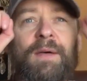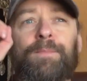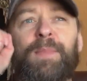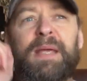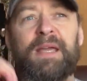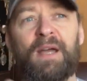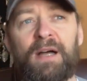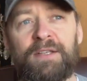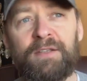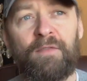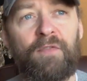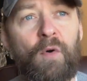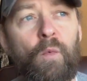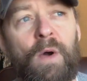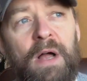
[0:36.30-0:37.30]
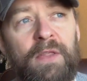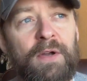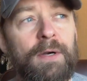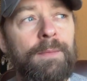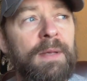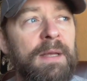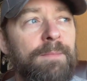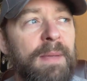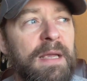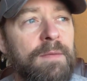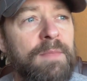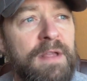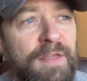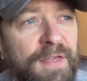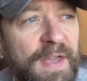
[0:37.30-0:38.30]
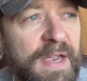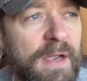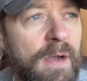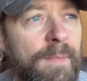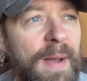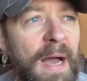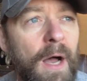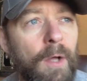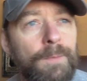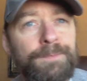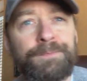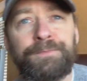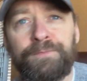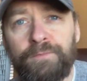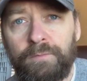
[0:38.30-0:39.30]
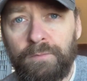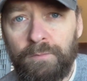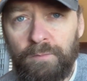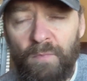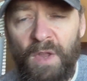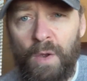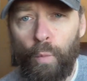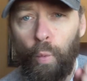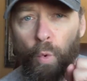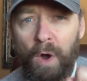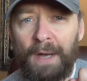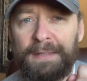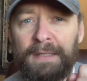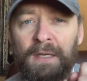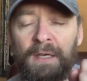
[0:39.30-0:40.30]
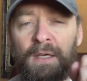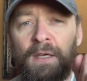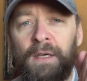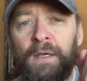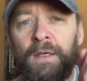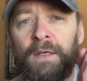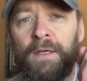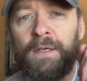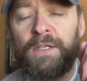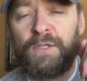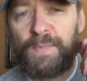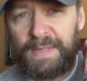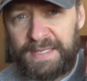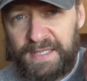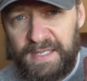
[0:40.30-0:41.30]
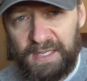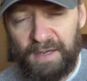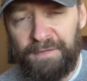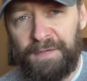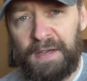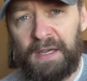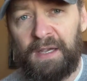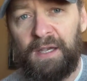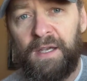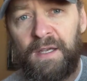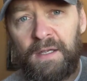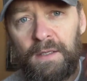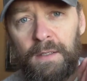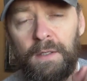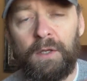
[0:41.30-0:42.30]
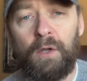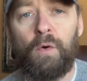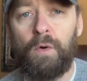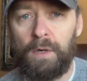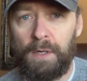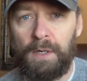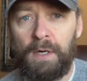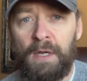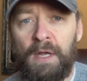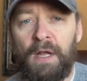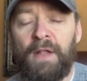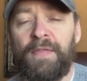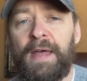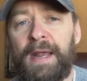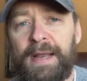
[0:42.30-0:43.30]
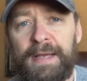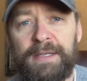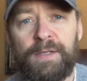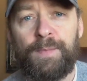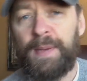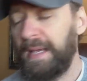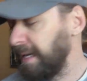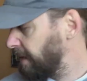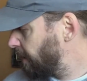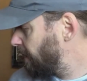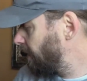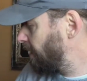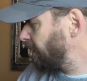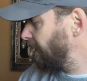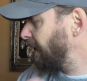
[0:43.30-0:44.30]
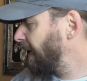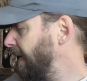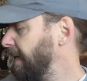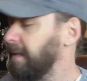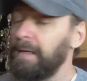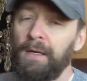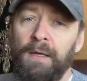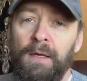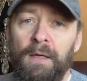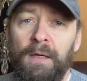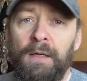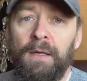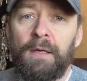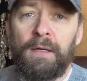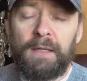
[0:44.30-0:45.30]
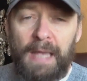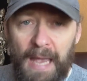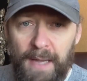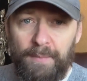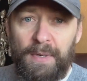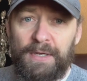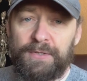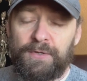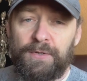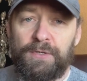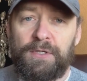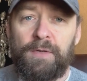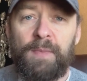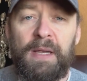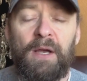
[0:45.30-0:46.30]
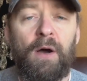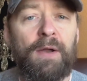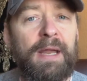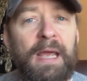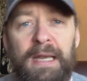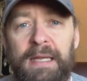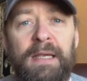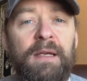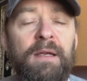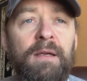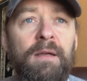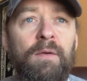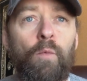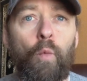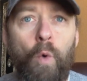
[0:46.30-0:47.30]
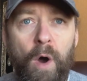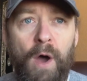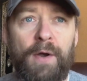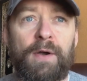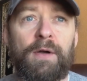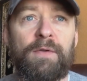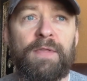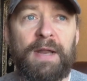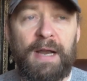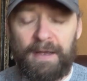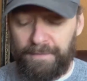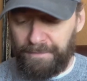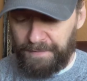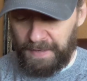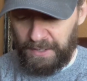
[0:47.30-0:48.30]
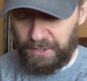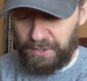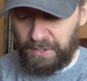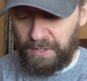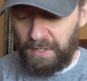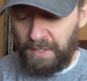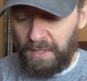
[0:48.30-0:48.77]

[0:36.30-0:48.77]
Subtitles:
Because of the weather, it made me think about one specific lure that has been like gangbusters to me on any water that I've fished.